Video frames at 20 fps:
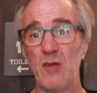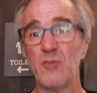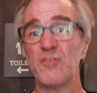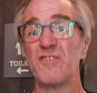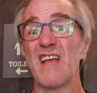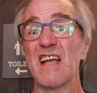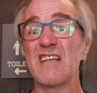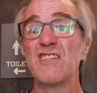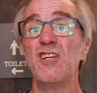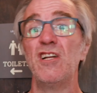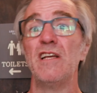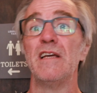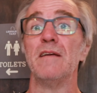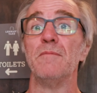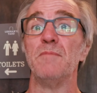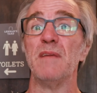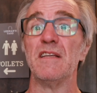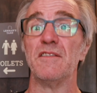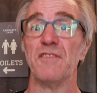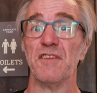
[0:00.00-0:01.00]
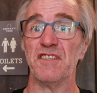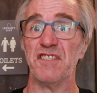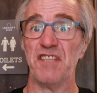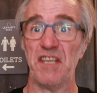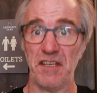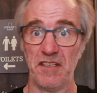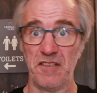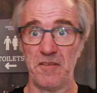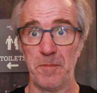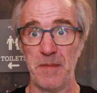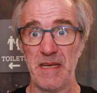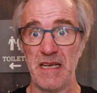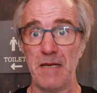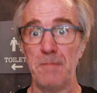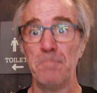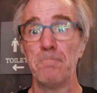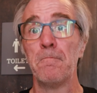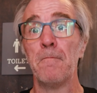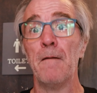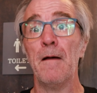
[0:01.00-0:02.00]
It's a Guinness
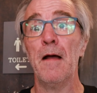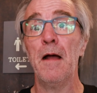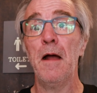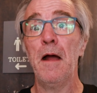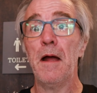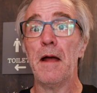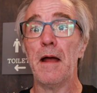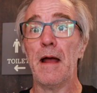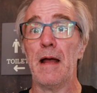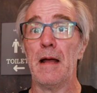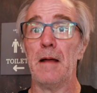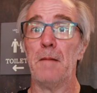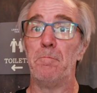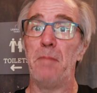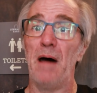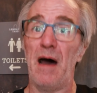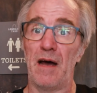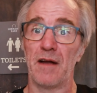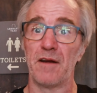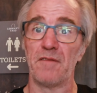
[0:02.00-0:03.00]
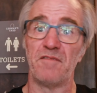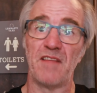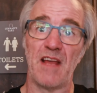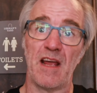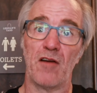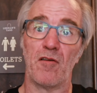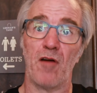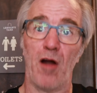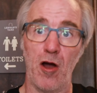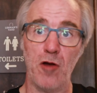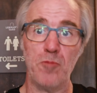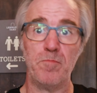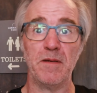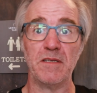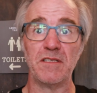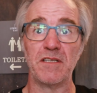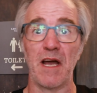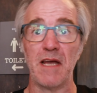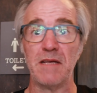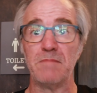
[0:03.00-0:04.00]
beer. Part of their
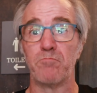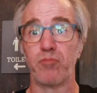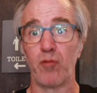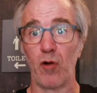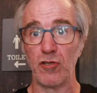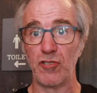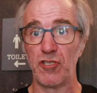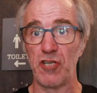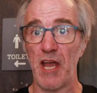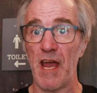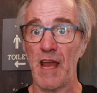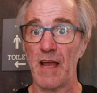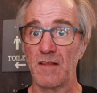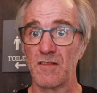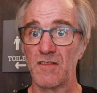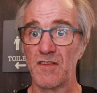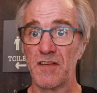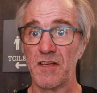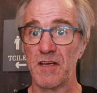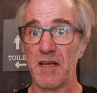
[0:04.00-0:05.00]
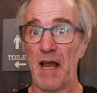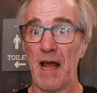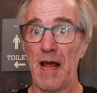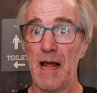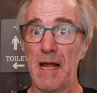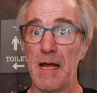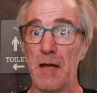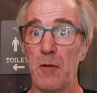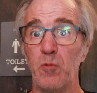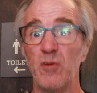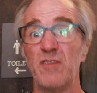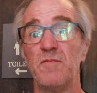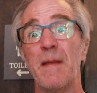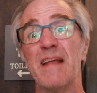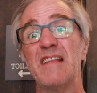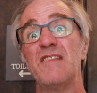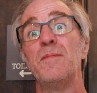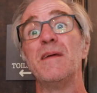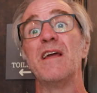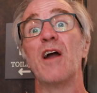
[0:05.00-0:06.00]
Open Gate project was
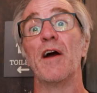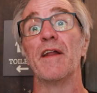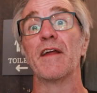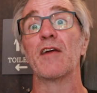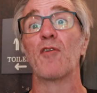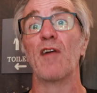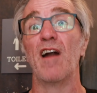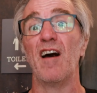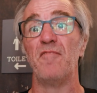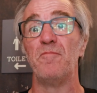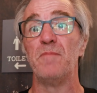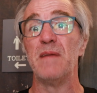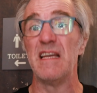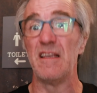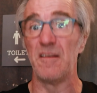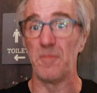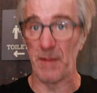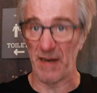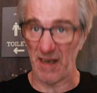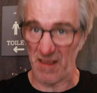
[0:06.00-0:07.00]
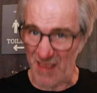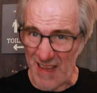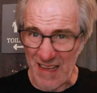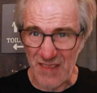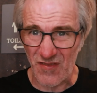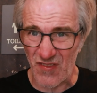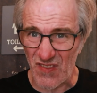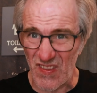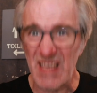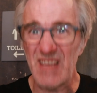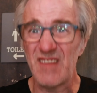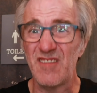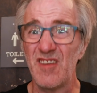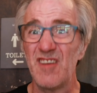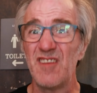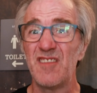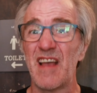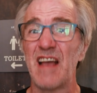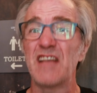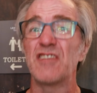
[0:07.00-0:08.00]
meant to be kind of craft beers, but I think this
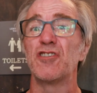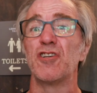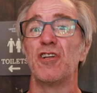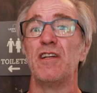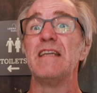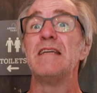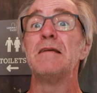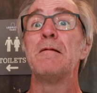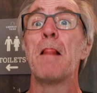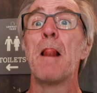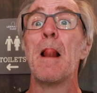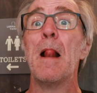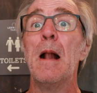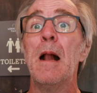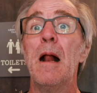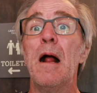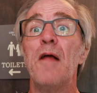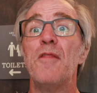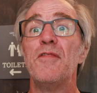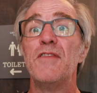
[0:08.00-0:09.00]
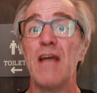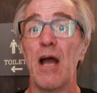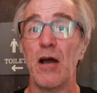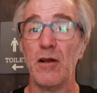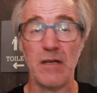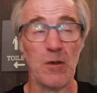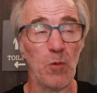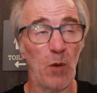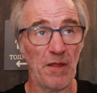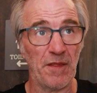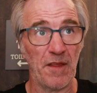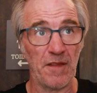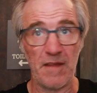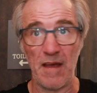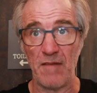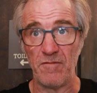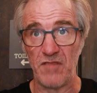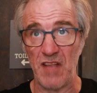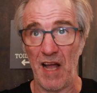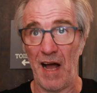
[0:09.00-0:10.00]
is actually the only one that
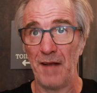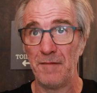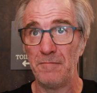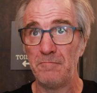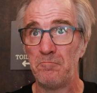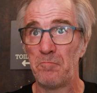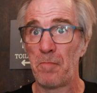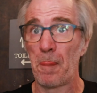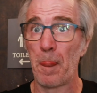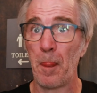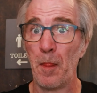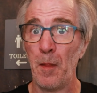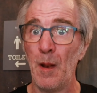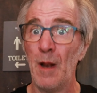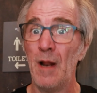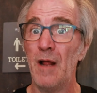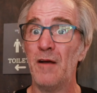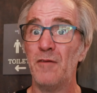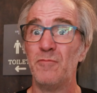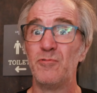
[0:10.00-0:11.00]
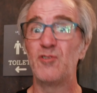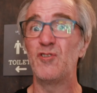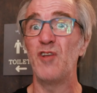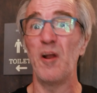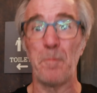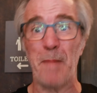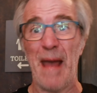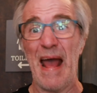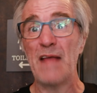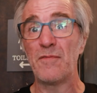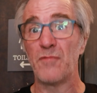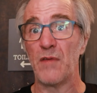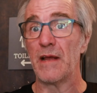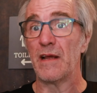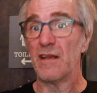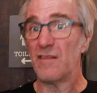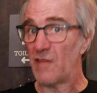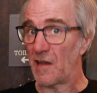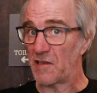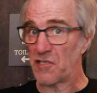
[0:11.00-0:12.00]
they've done. It's not a bad
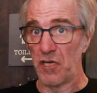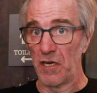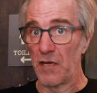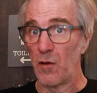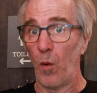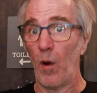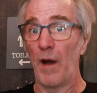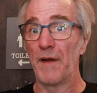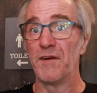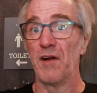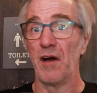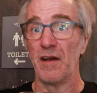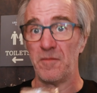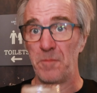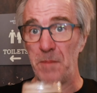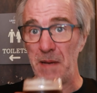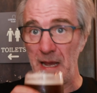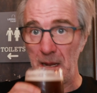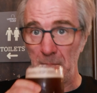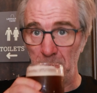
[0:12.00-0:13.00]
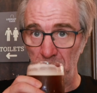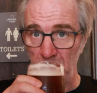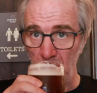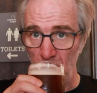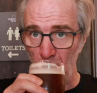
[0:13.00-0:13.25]
thing. It's actually quite a nice beer.